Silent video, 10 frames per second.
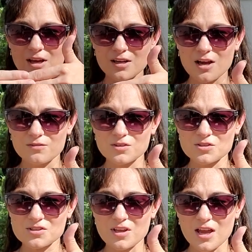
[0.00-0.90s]
that
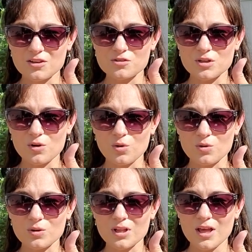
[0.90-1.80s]
covers the entry
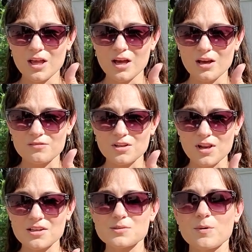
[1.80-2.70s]
hole of the
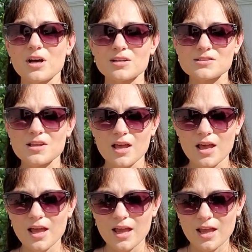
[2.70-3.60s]
nest box.
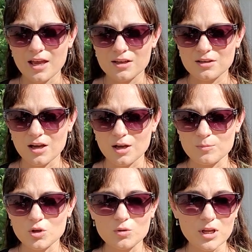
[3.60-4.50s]
And
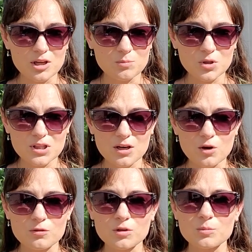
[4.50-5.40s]
you can put that
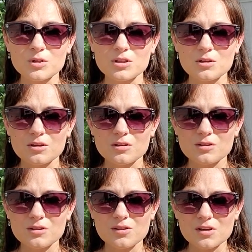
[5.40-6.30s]
over, but the
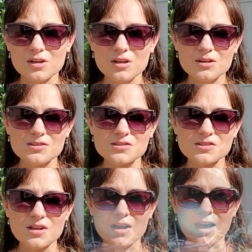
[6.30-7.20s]
key
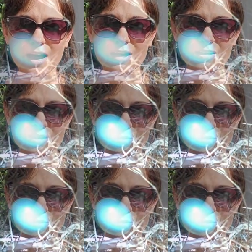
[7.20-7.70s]
is adding